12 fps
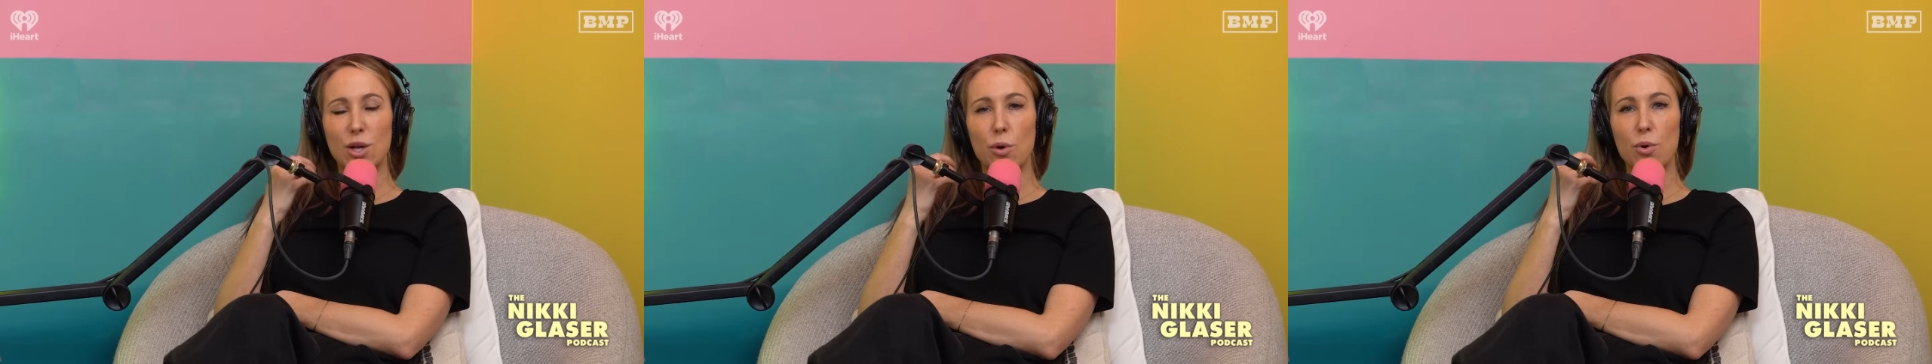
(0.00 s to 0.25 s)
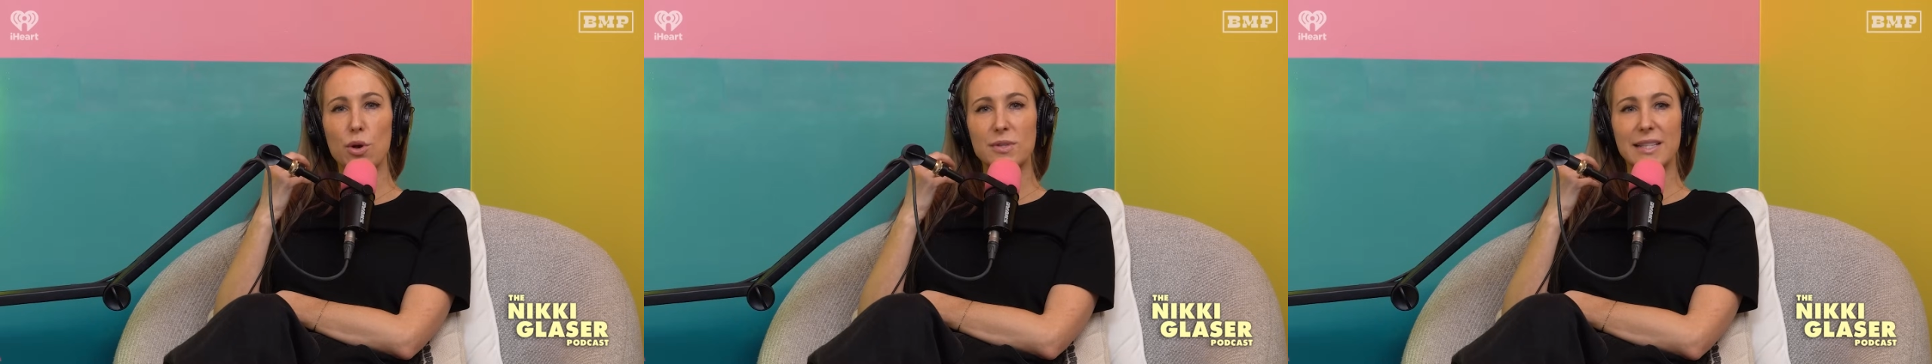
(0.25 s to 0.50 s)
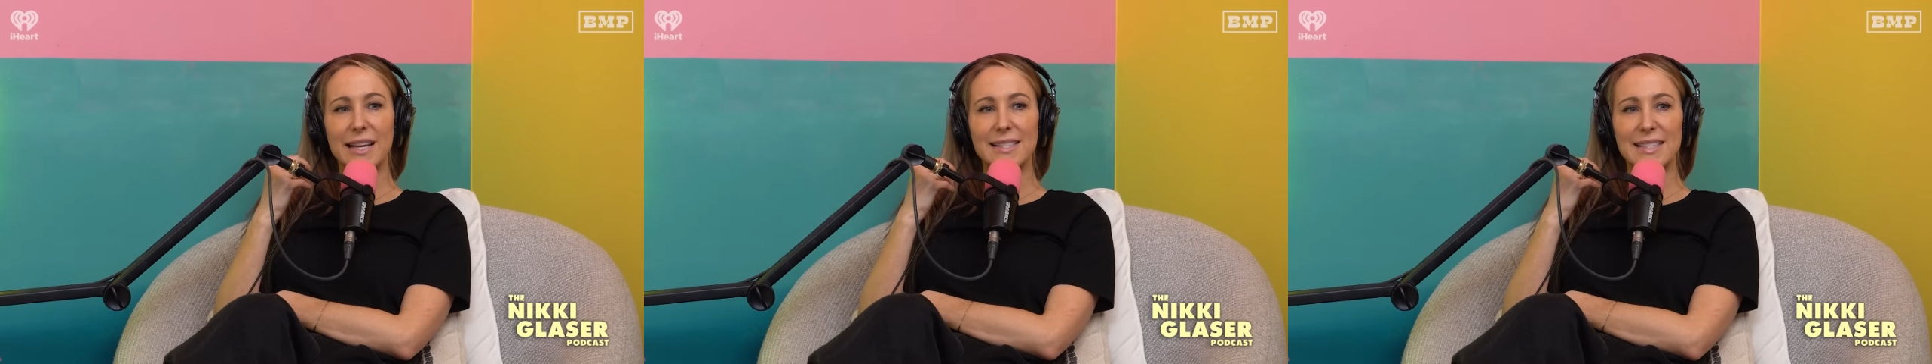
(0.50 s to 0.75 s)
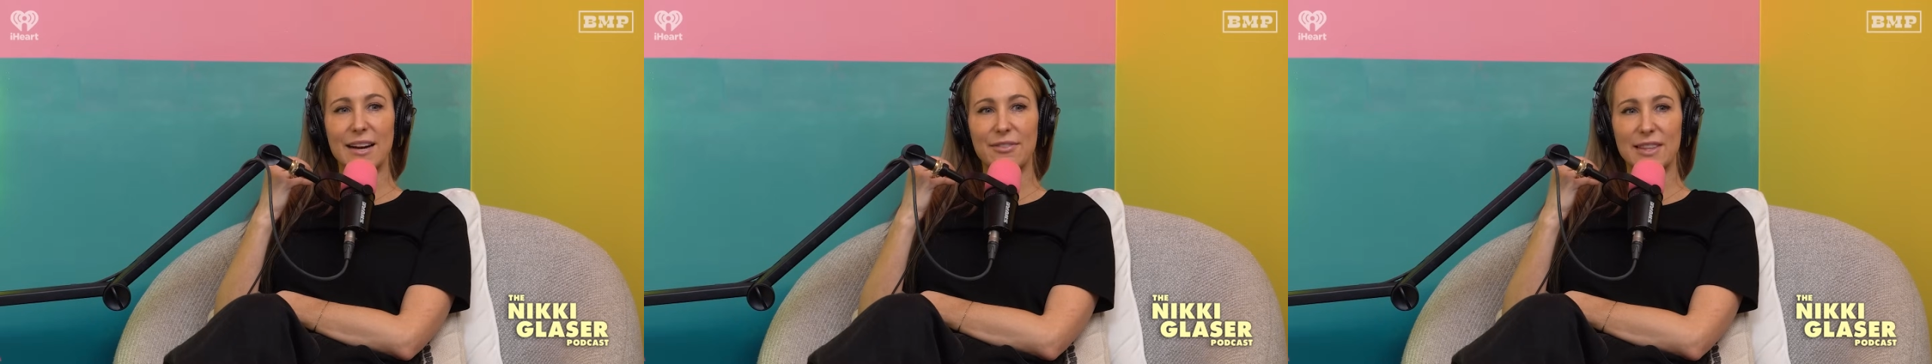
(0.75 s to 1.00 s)
so goes
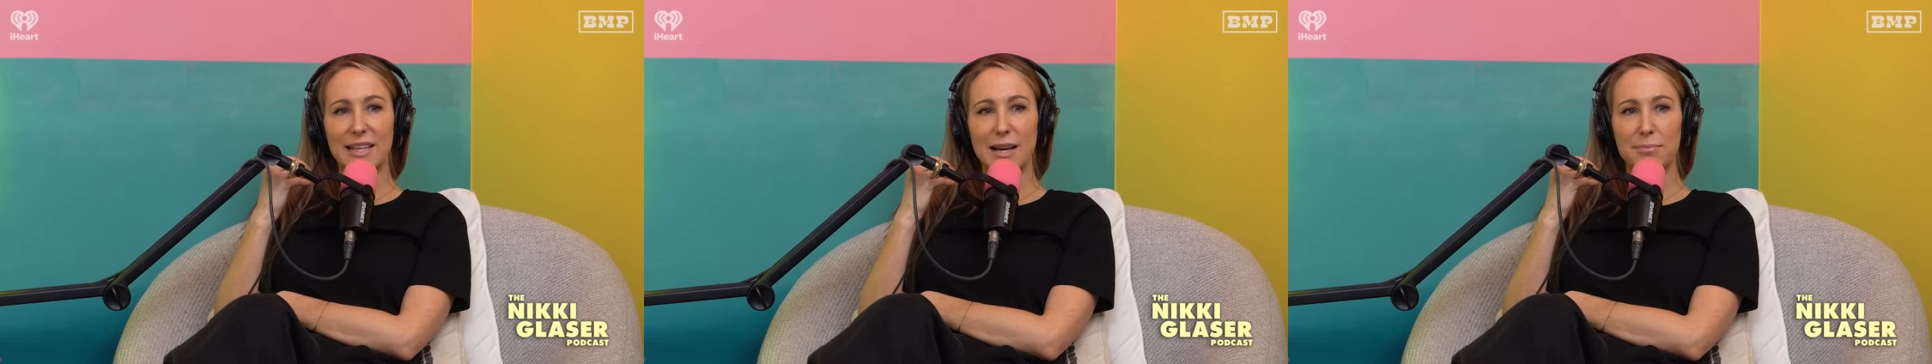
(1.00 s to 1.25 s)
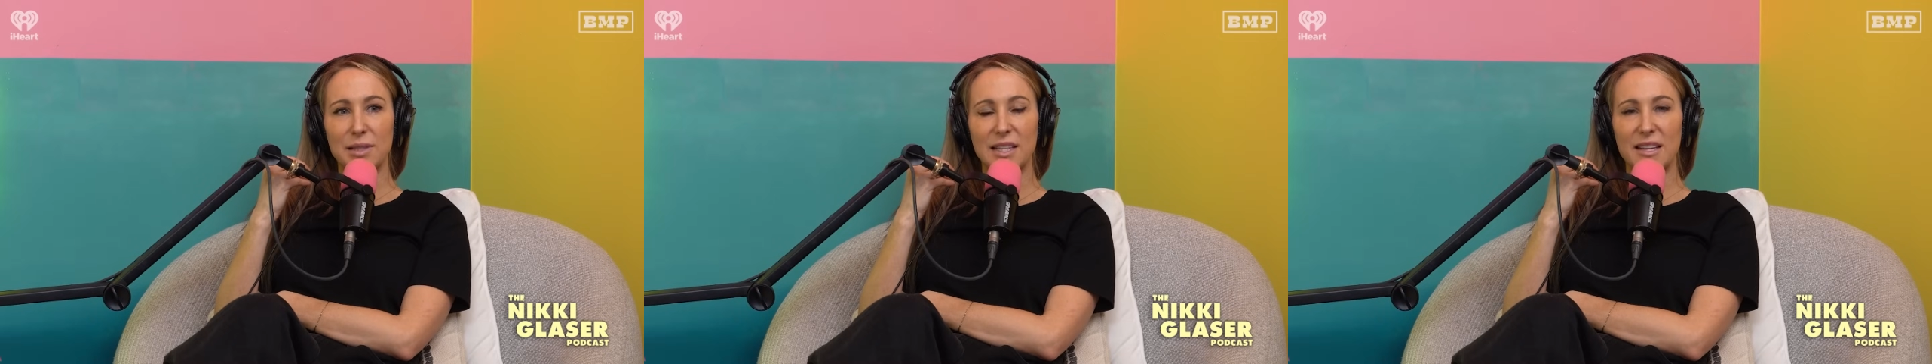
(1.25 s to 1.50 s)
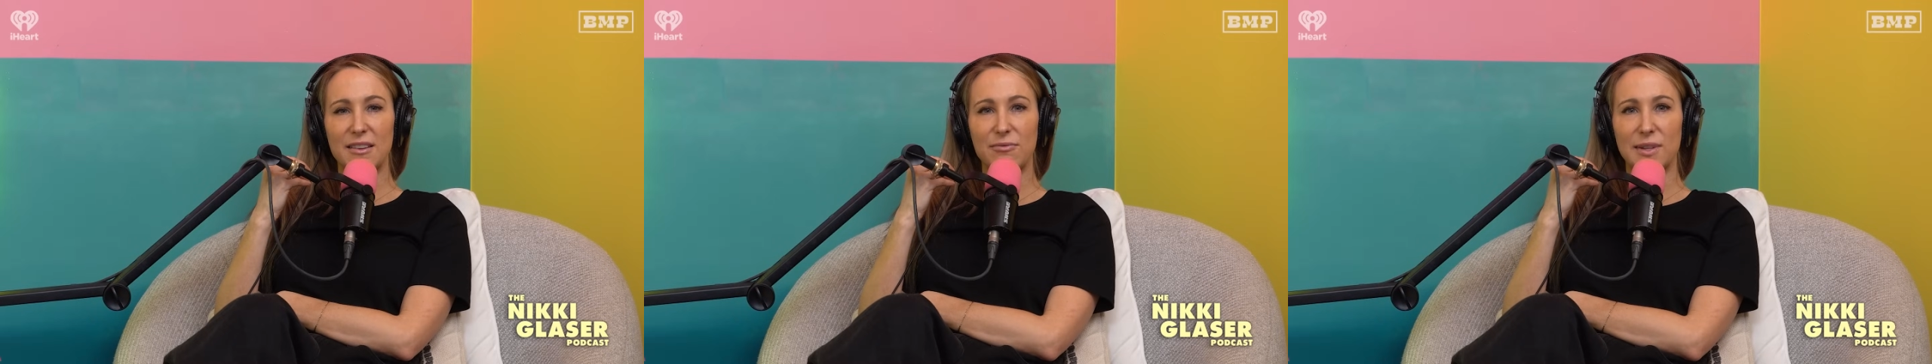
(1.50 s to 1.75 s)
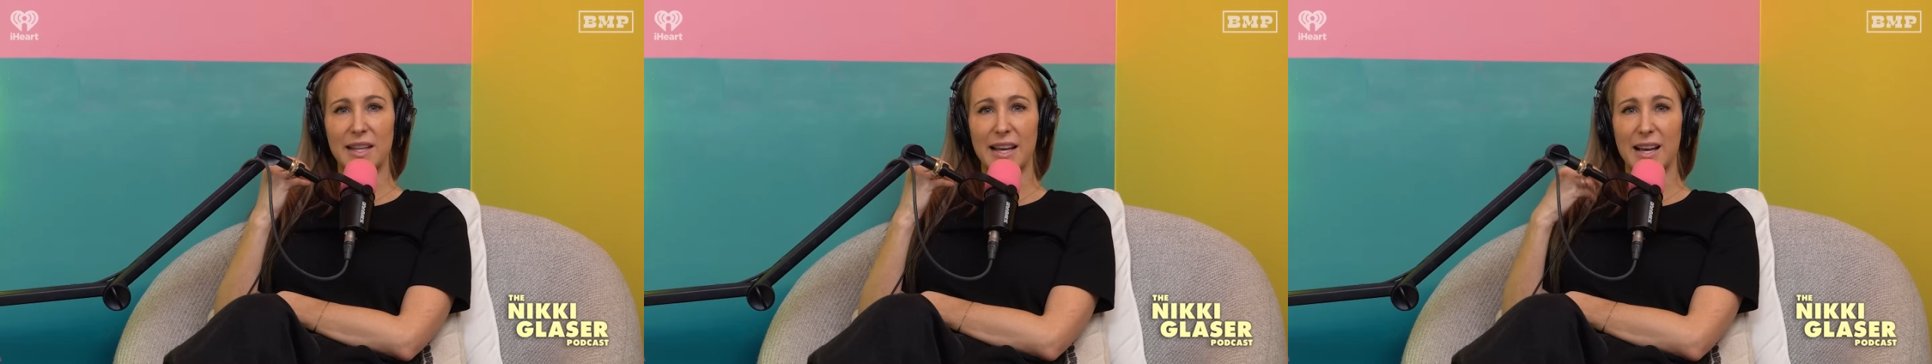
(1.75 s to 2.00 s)
against everything I believe
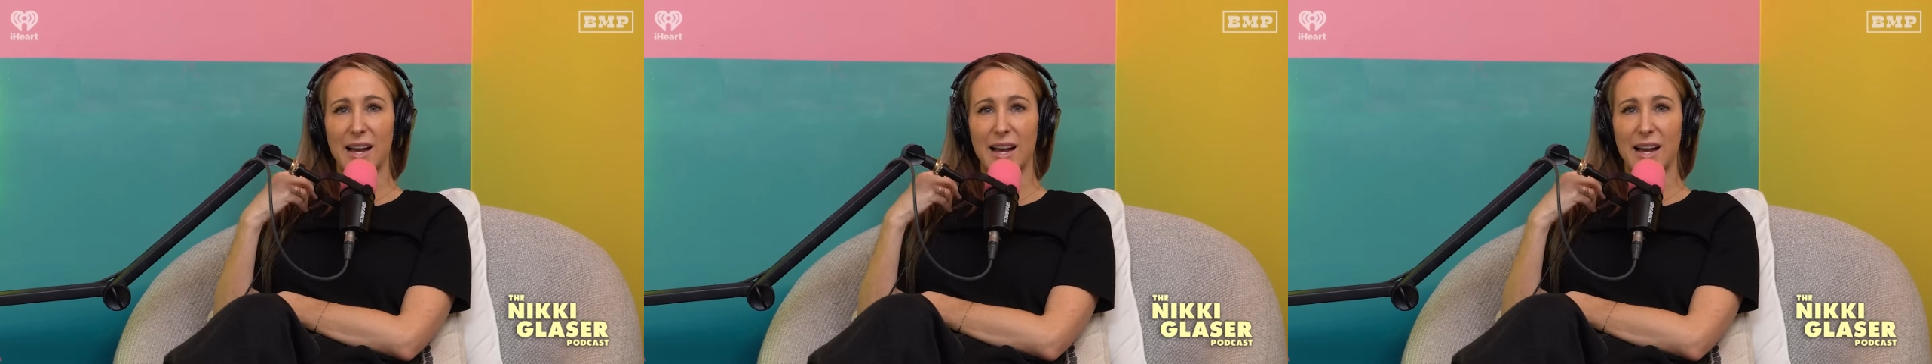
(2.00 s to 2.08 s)
when like